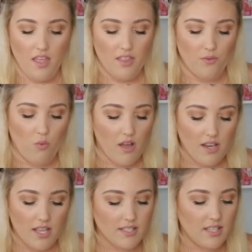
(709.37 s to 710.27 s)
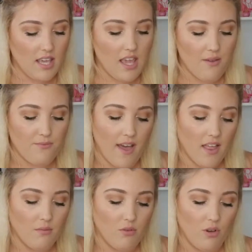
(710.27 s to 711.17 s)
One is the
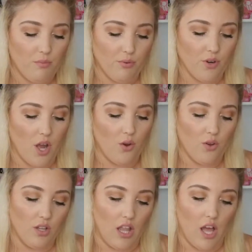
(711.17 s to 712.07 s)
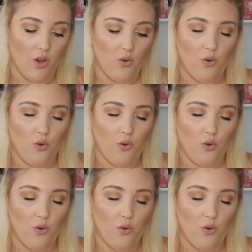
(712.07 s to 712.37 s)
Infallible Pro Glow,